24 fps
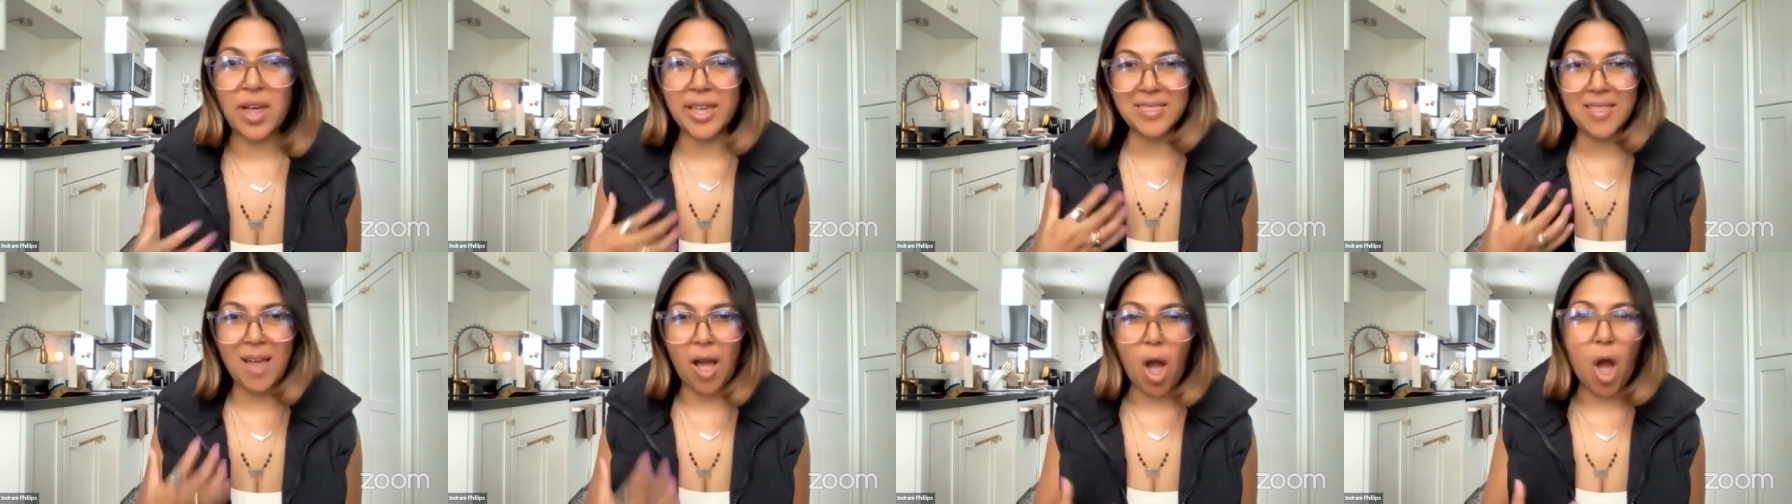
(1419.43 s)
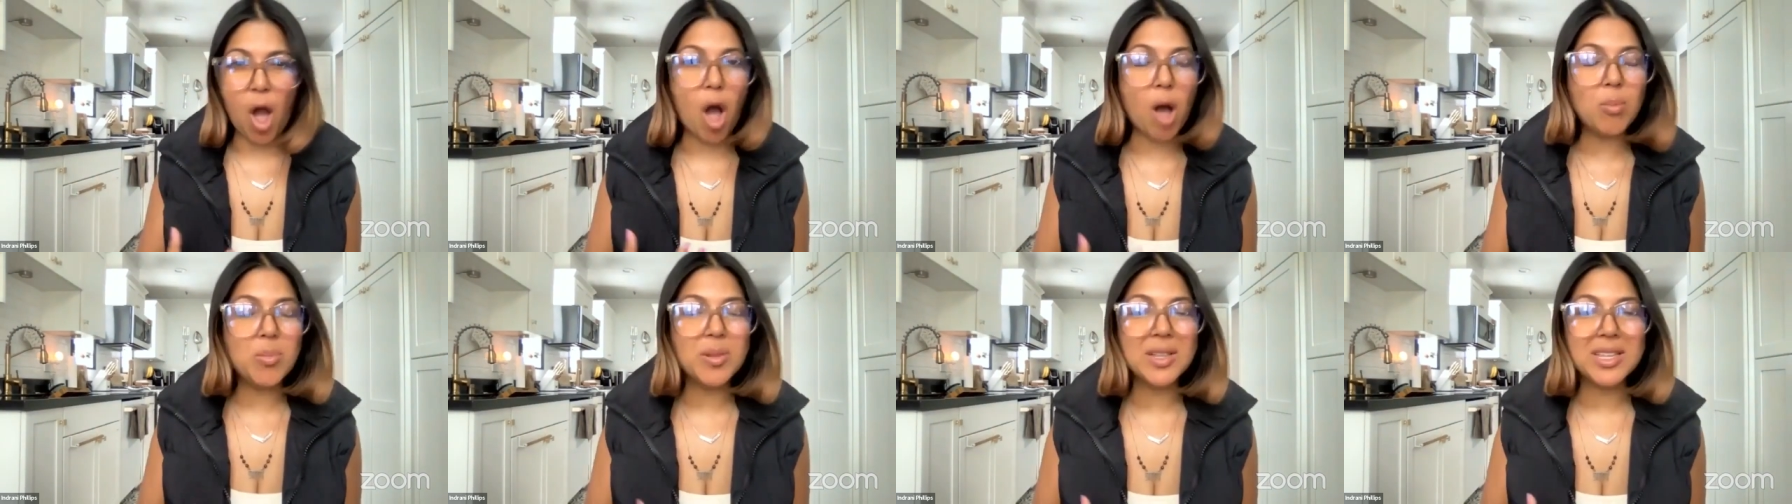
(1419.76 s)
like that
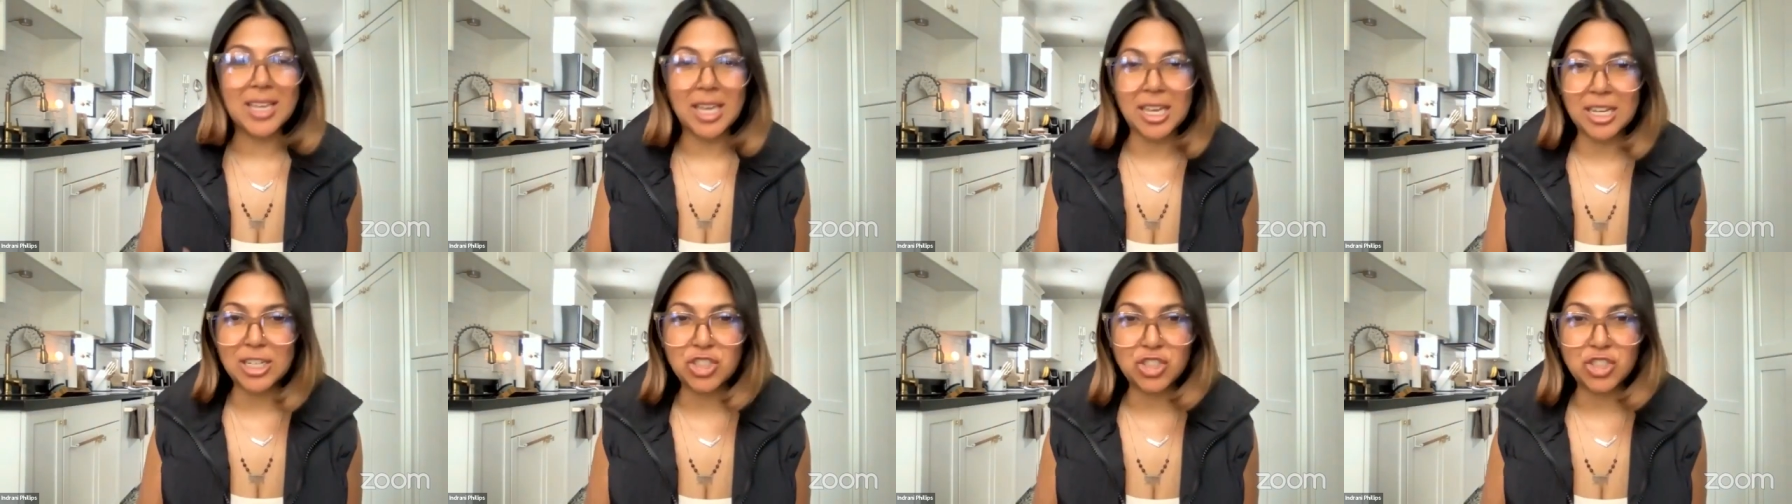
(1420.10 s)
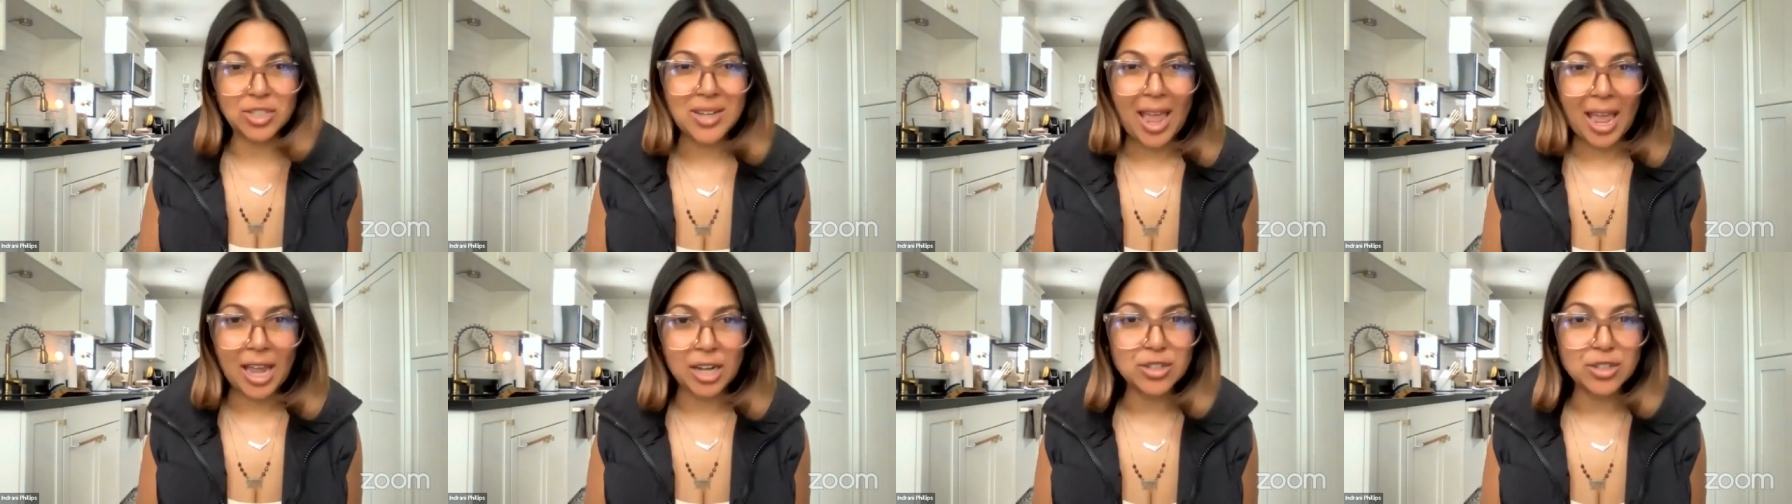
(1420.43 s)

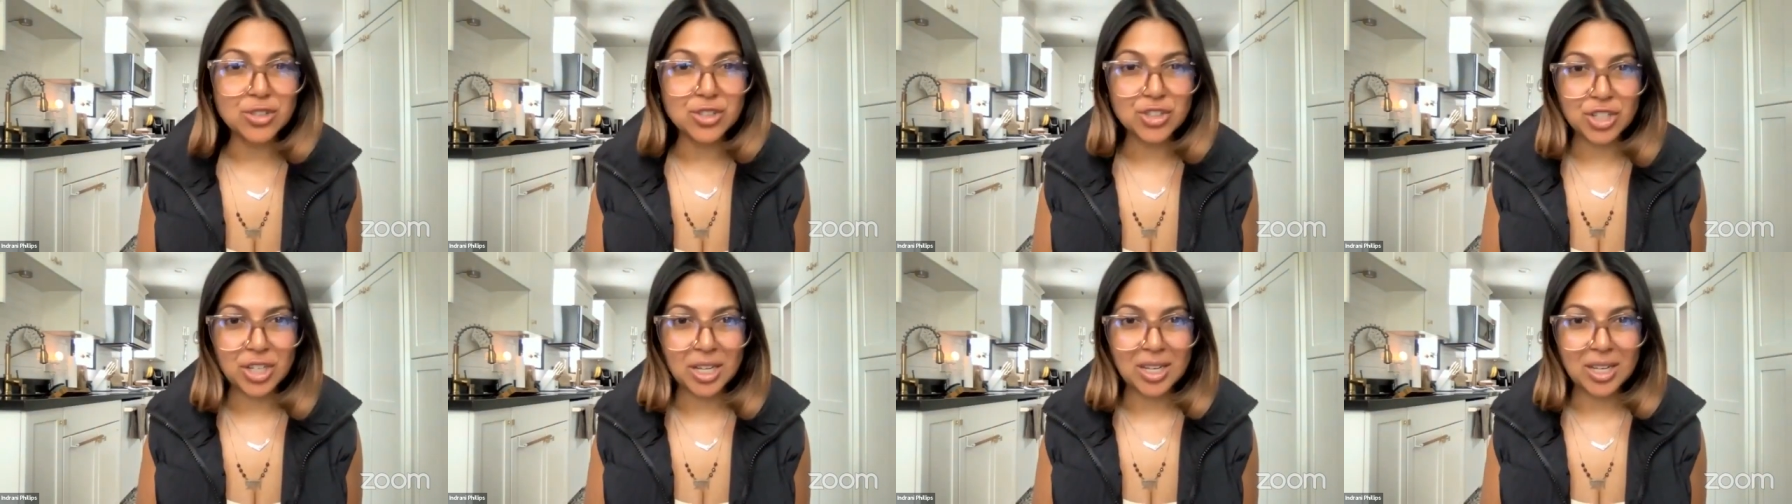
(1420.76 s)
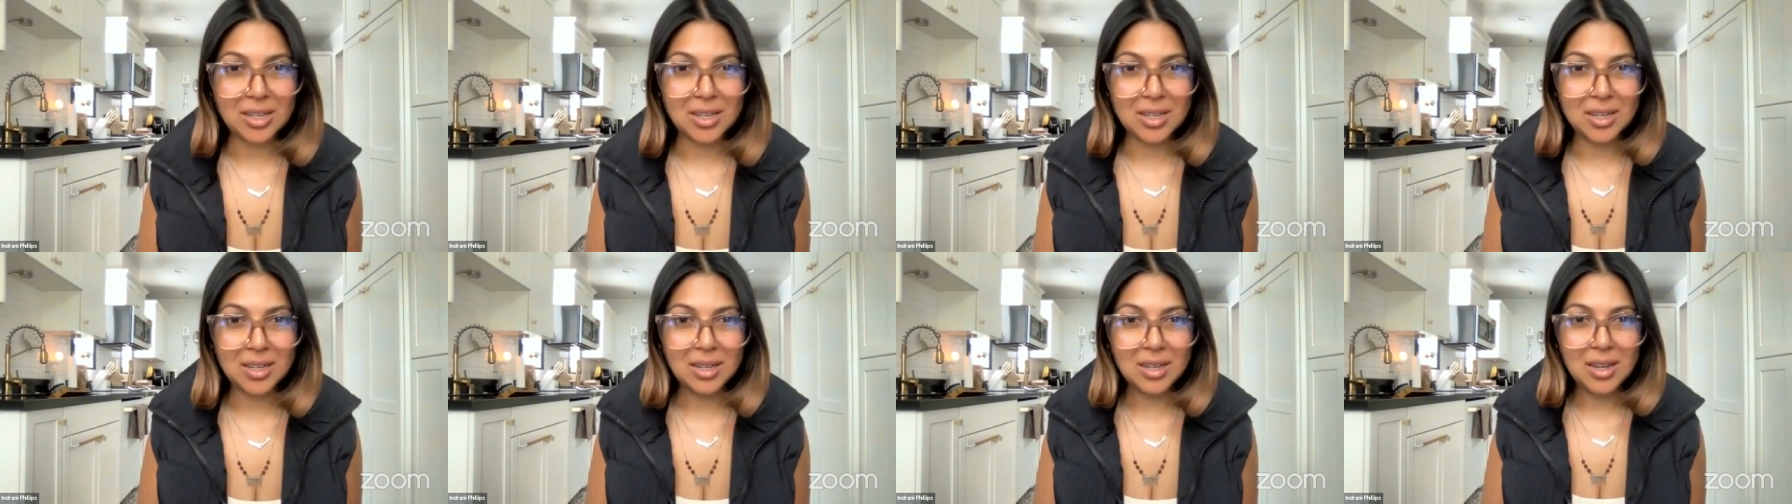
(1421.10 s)
obligation
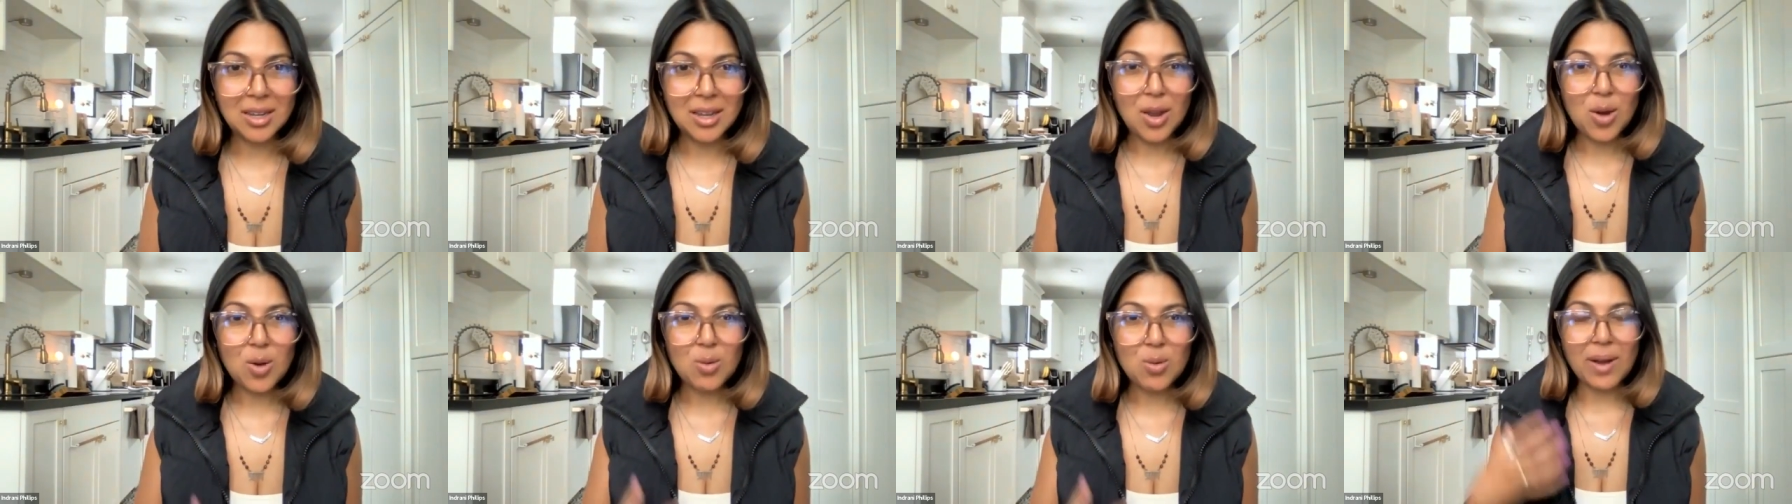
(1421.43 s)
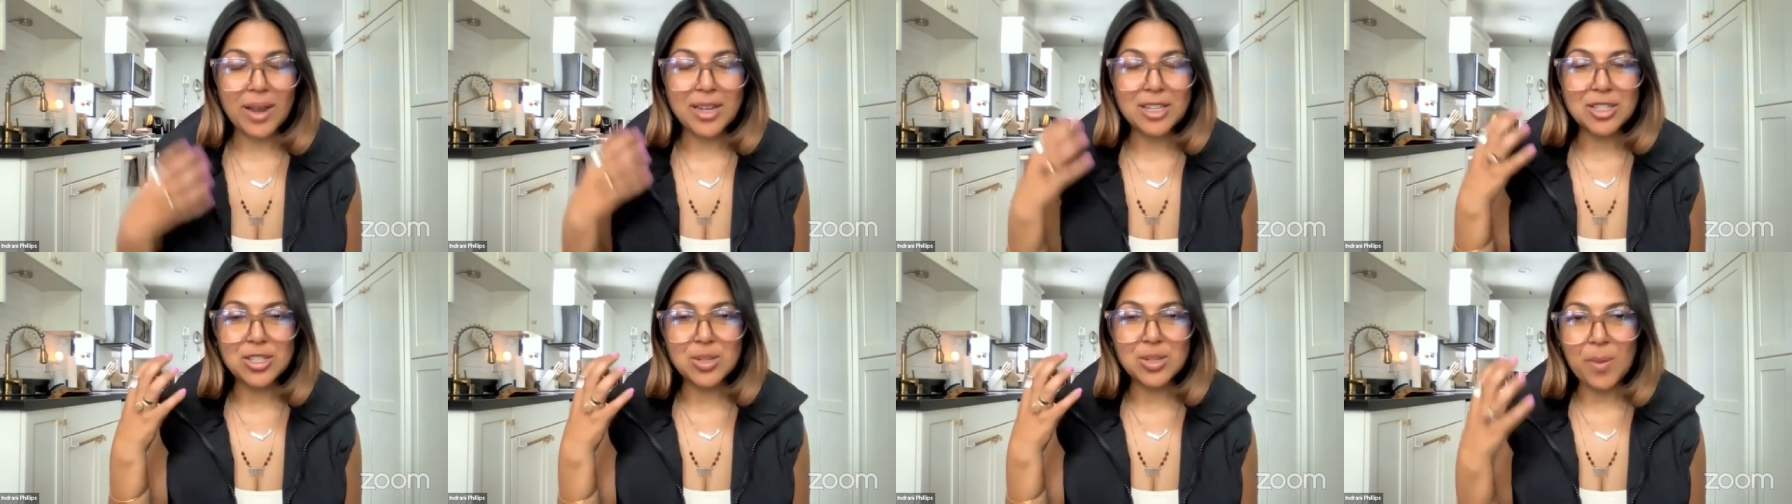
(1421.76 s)
energy
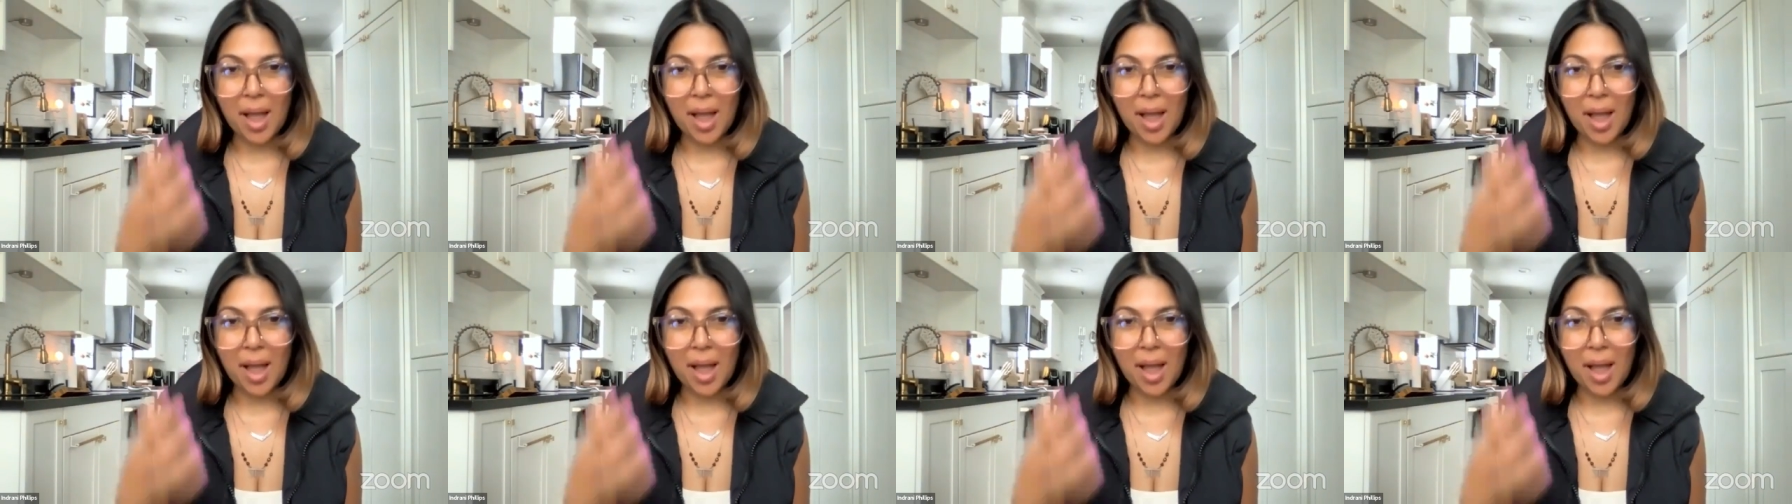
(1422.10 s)
right?